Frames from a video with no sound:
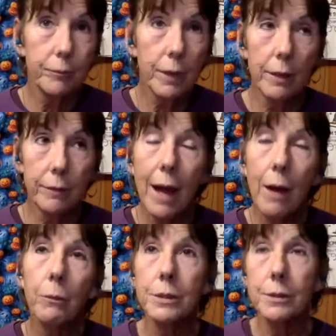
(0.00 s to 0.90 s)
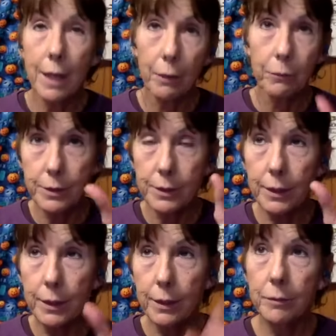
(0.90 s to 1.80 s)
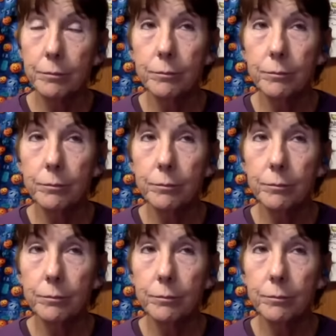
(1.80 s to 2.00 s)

Uh, that was, that was the... Uh,